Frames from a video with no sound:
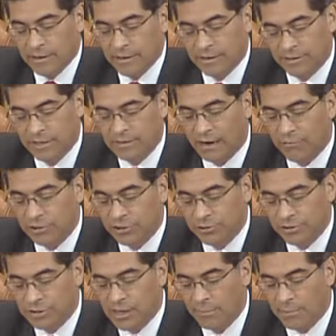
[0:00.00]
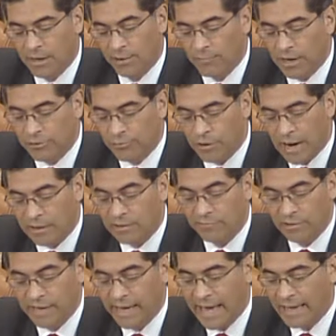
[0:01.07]
He says, our insurance company
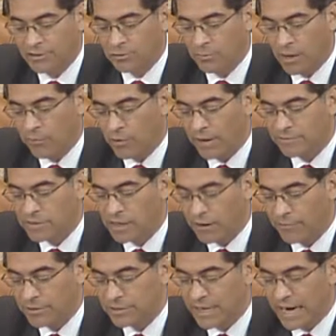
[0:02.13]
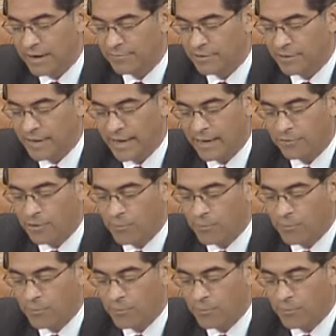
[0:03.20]
retroactively canceled my wife's coverage after they had